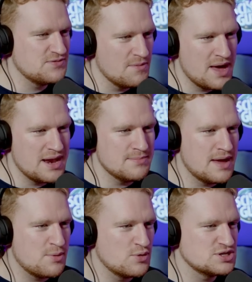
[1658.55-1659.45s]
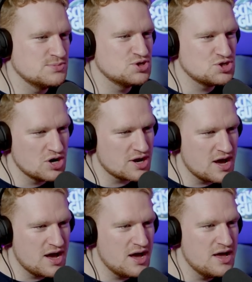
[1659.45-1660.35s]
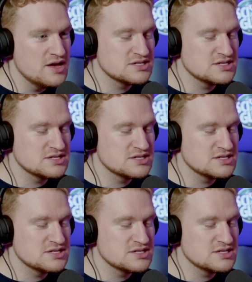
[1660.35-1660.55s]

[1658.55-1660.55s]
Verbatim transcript: to ferment, maybe with some sugar,